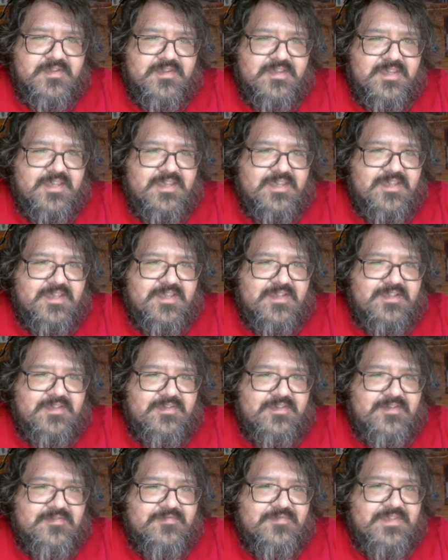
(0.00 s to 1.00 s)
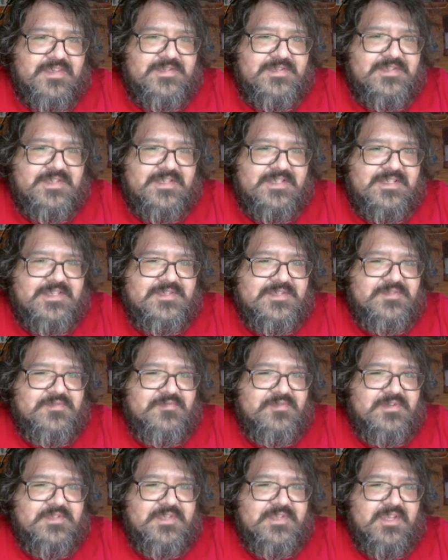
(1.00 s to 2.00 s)
And you have things like this
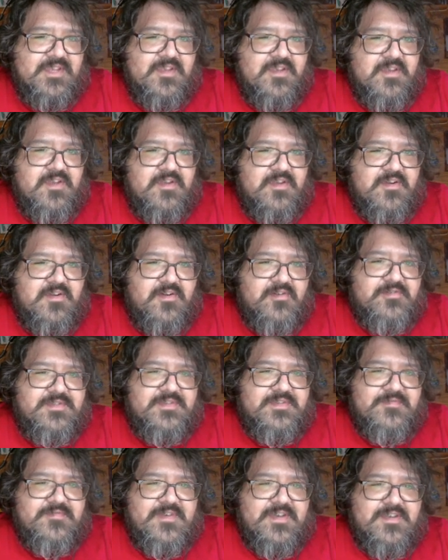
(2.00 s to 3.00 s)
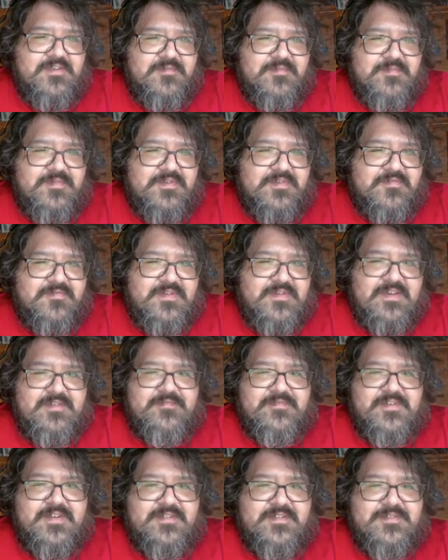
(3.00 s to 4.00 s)
where it's like, "Oh, it's a value meal,
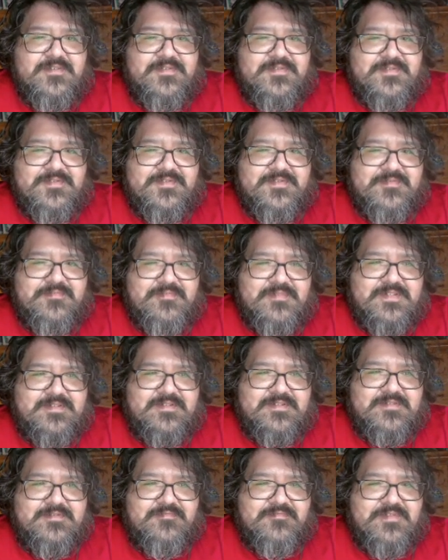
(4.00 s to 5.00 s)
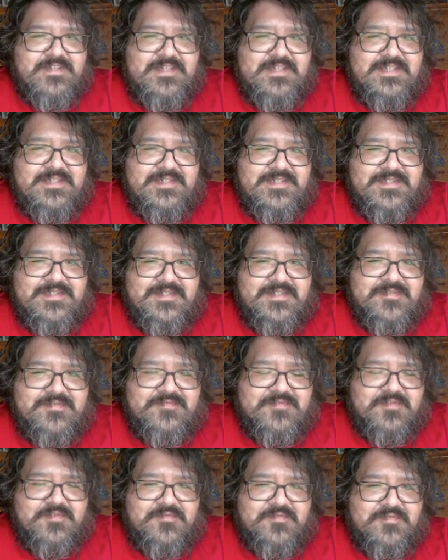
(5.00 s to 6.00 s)
$5." But Wendy's has done
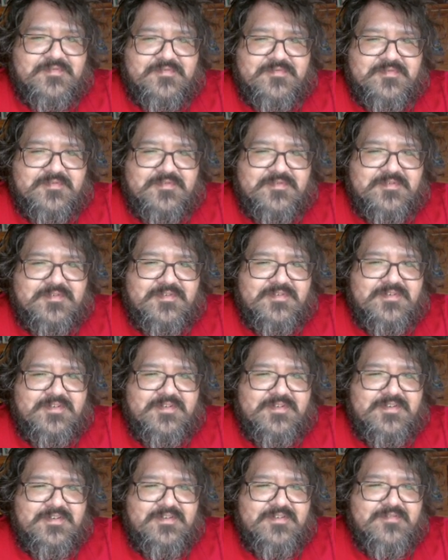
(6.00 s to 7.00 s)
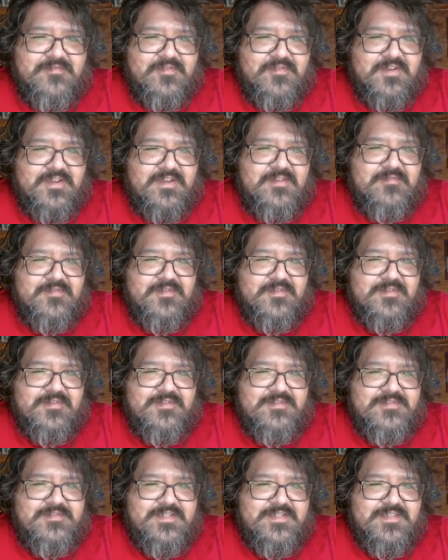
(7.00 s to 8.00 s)
4 for 4 forever.
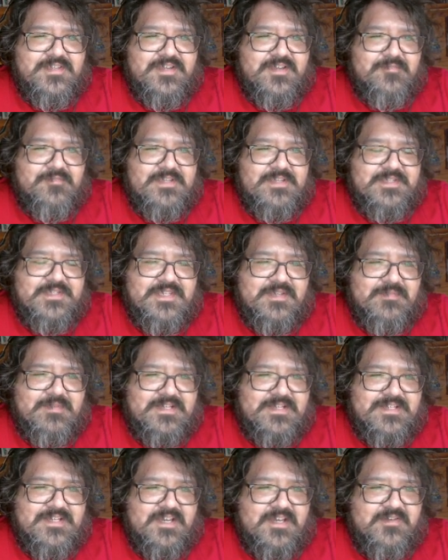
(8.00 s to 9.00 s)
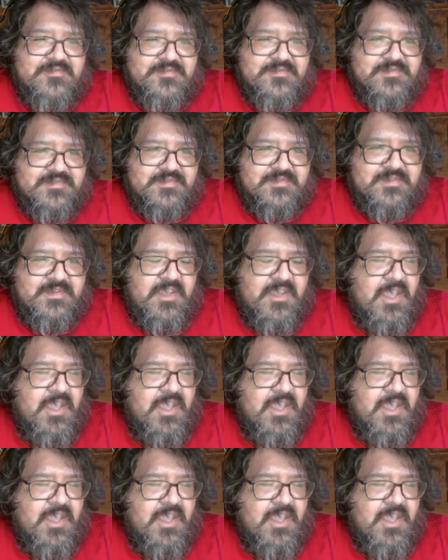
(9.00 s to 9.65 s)
And you got places like McDonald's